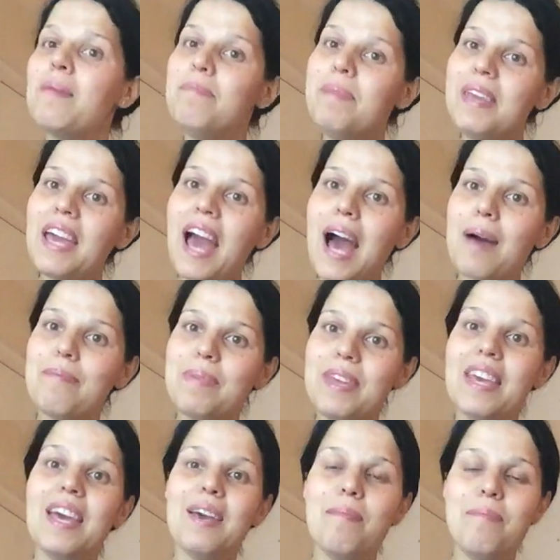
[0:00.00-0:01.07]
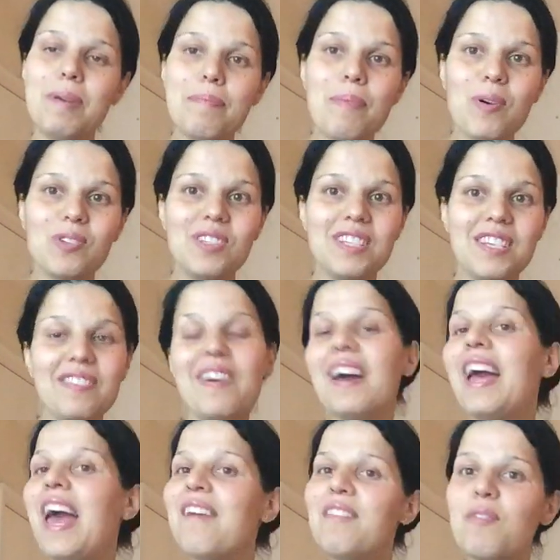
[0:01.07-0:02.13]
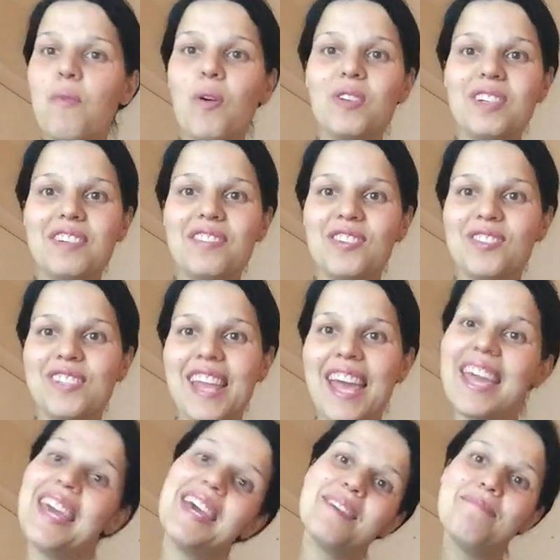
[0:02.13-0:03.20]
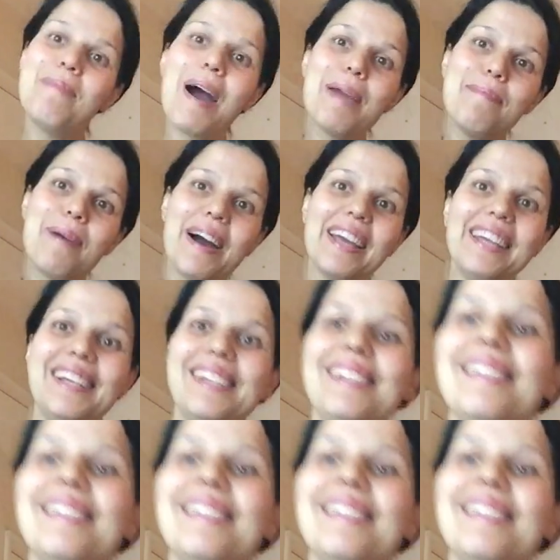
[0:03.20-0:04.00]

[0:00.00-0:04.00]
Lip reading: Be happy, be positive, have a wonderful day. Bye bye.